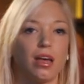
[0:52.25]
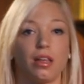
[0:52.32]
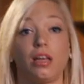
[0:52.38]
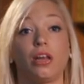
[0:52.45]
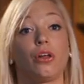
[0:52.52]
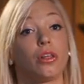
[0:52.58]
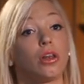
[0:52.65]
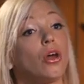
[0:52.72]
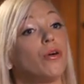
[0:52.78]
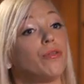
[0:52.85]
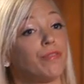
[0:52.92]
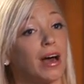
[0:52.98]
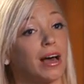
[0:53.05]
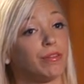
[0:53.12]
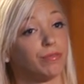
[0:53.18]
the
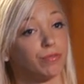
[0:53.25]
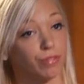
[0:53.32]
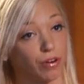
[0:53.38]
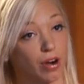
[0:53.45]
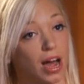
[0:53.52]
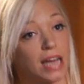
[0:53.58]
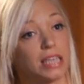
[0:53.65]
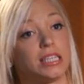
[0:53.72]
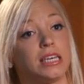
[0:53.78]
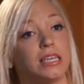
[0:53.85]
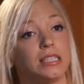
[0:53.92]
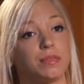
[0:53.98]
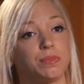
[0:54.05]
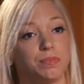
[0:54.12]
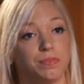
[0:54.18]
low-fat
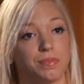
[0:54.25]
varieties,